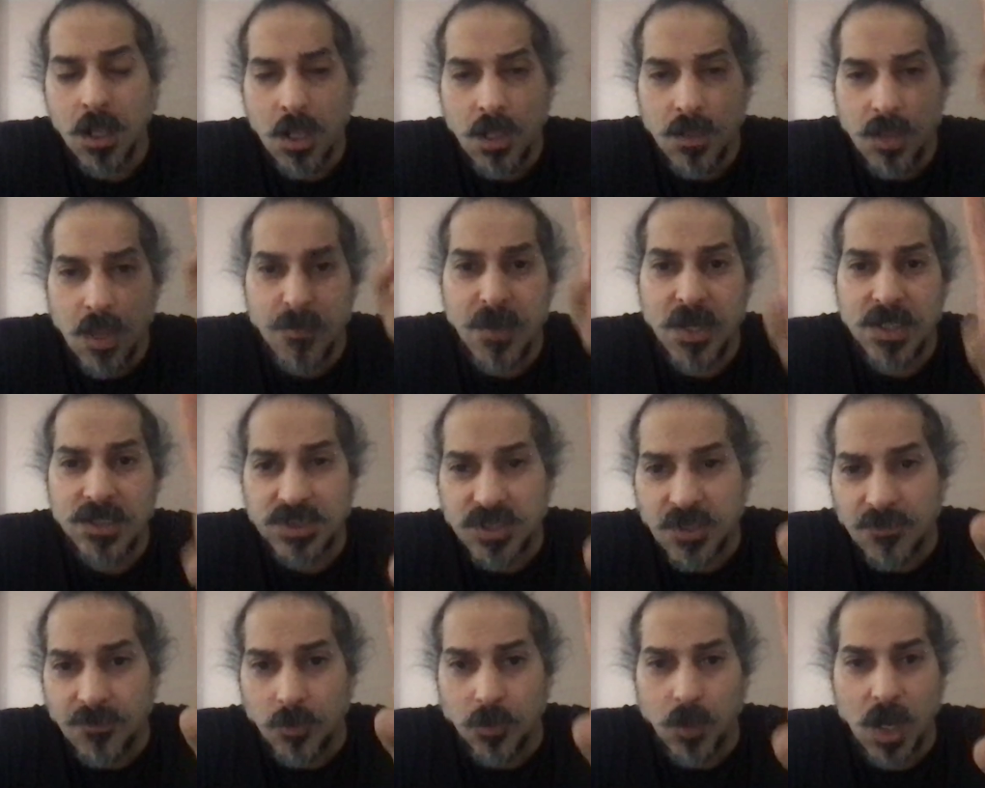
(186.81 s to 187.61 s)
They made
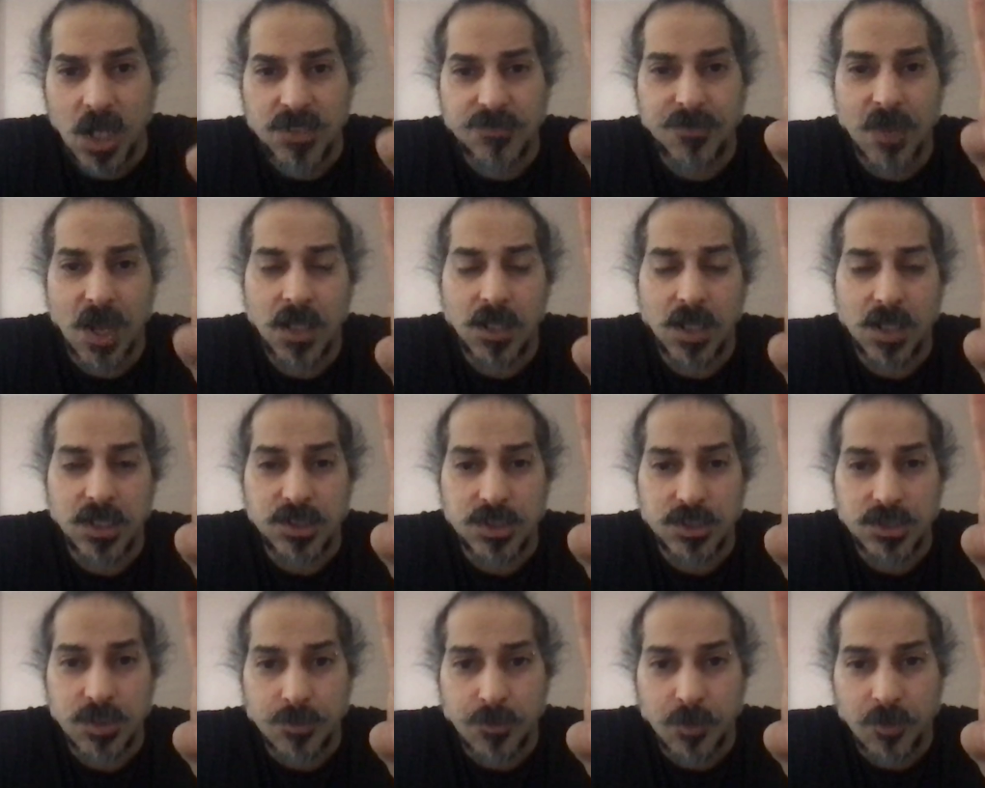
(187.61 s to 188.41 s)
civil rights
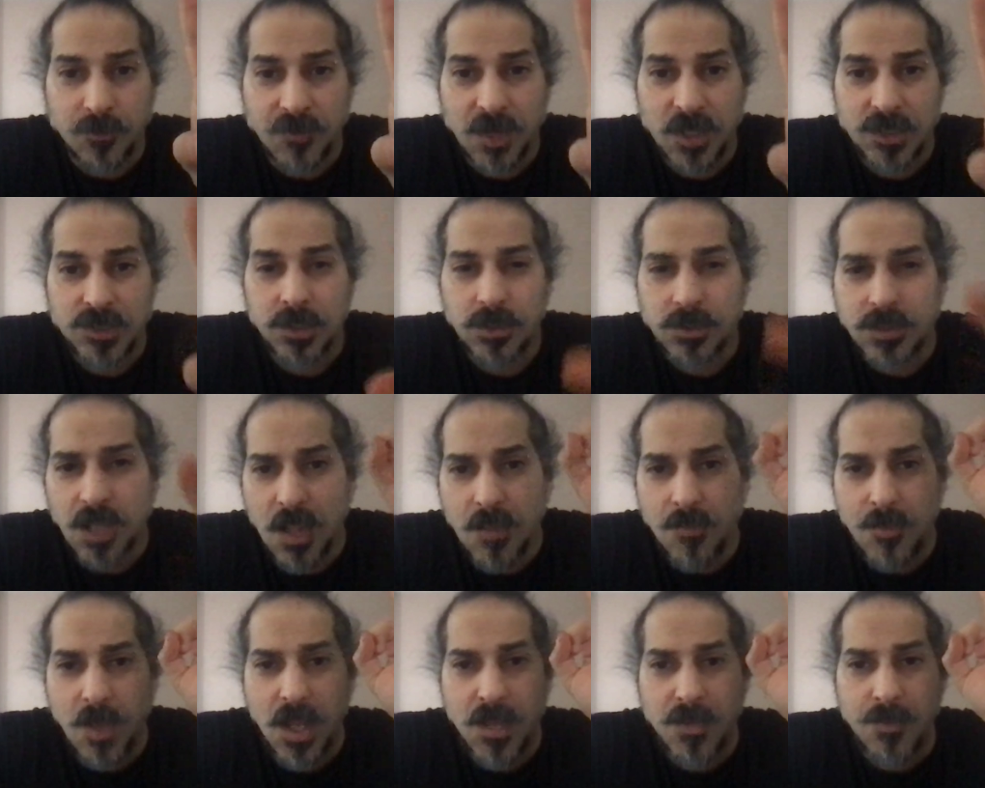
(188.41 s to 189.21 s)
violations a profession. They
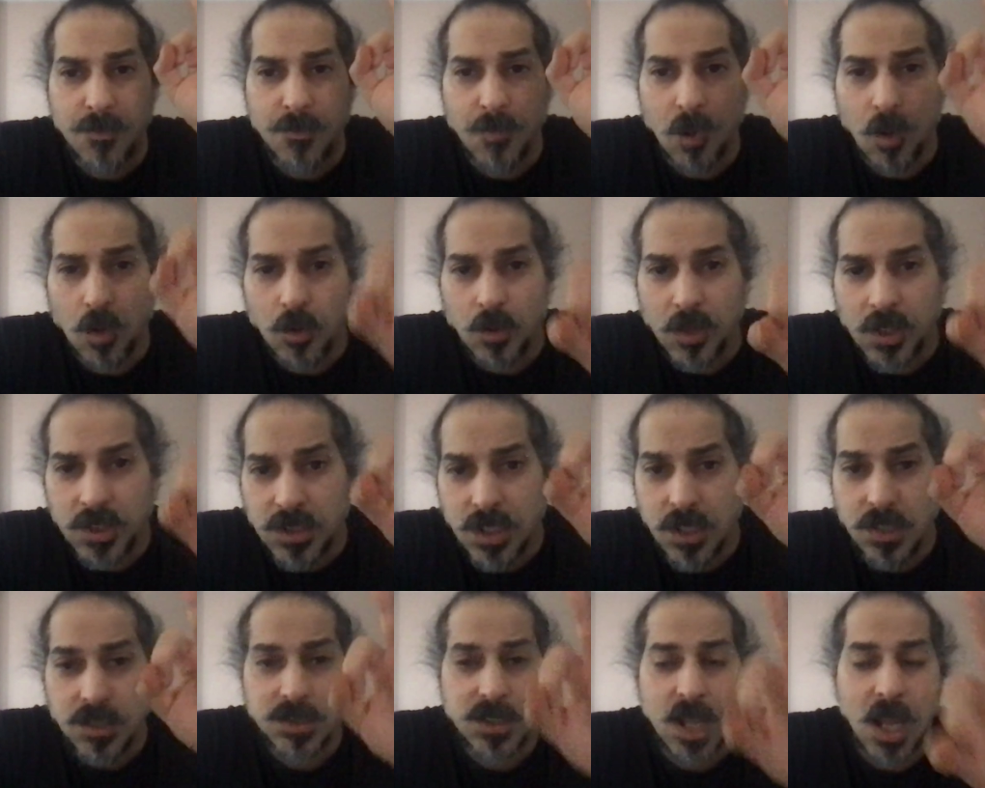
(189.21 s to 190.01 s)
made murdering
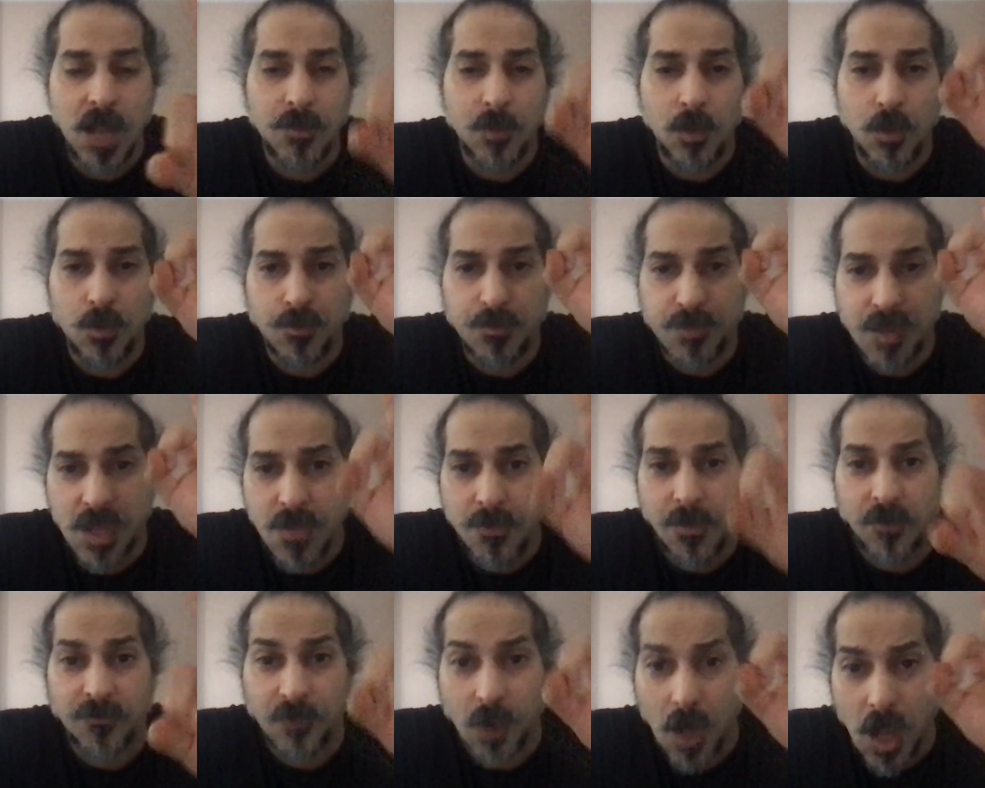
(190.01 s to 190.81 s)
disabled
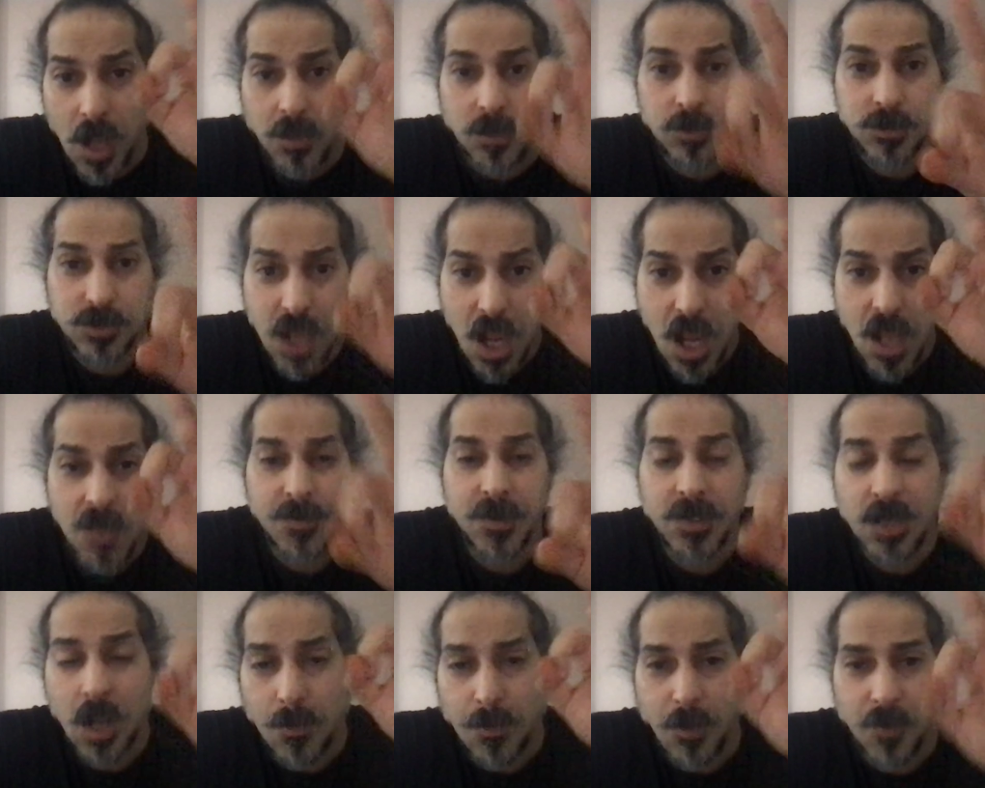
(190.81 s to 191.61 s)
people for
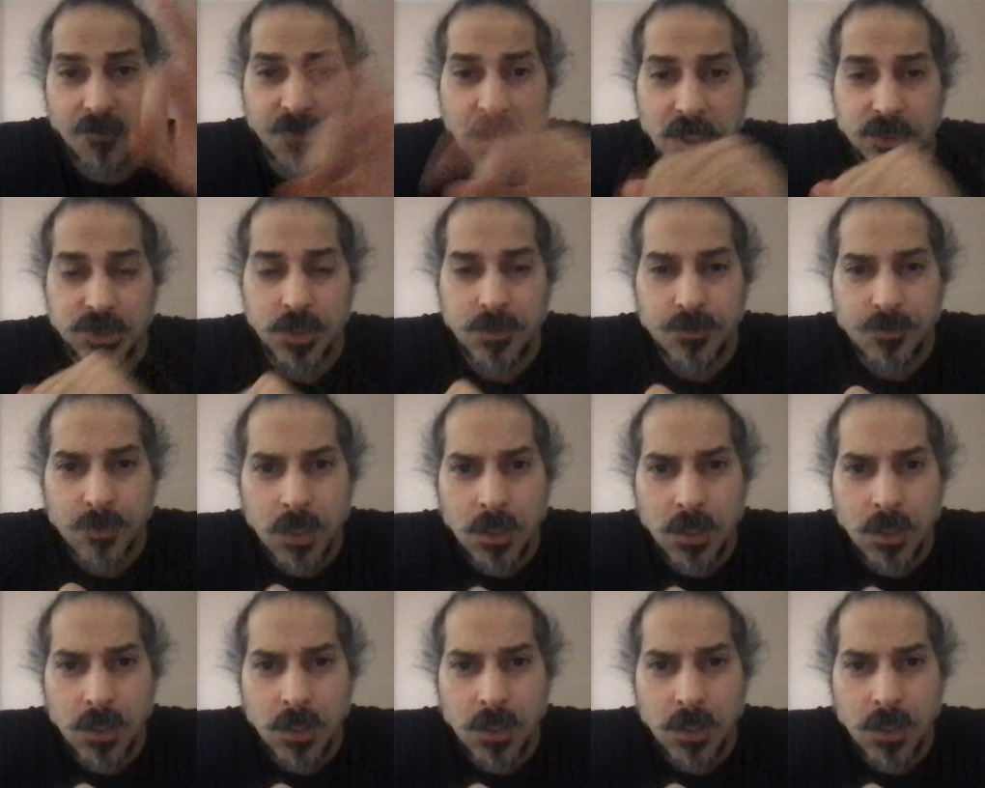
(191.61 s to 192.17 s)
entertainment a profession.